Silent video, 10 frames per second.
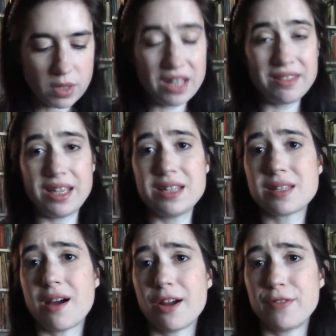These
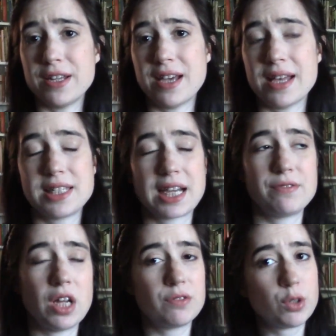are fantastic. I've
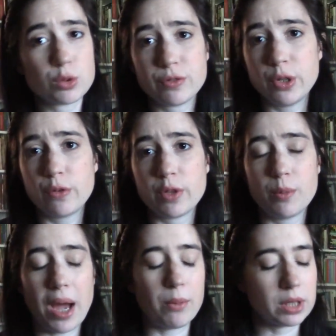done a full review of them.
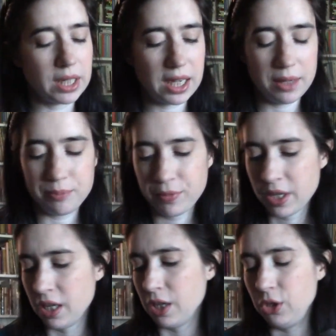I will link it.
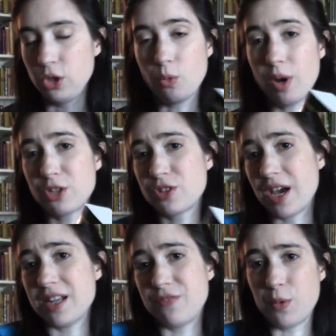You can watch
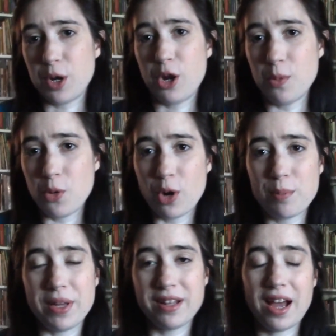that if you want to know more,
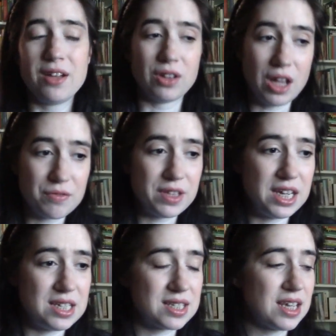but I love
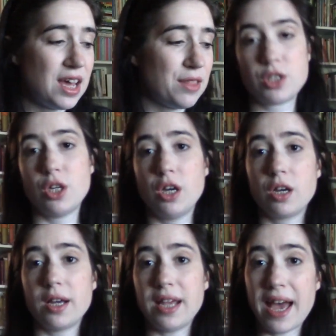these. To
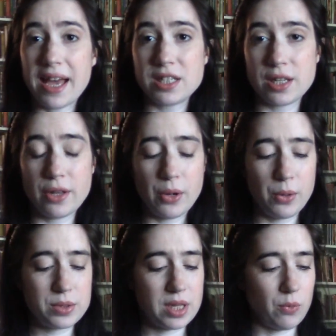add to
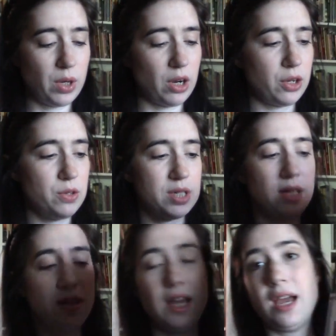those, we are using
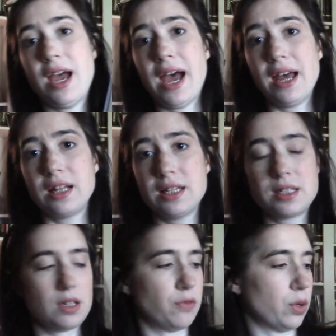the Atlas
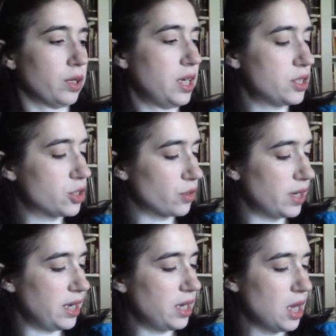of World
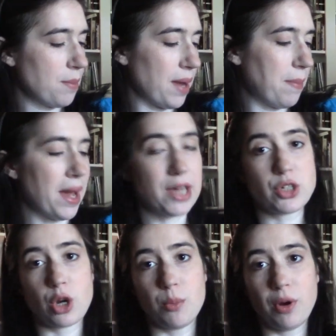History by
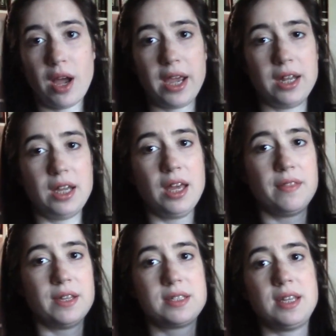Patrick O'Brien.
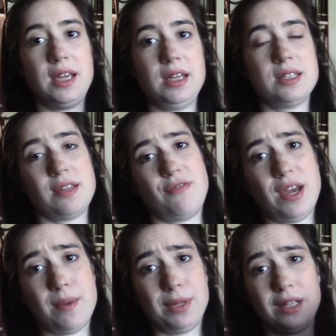This is
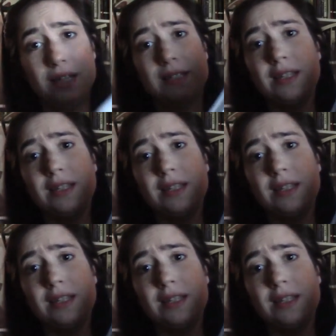fabulous.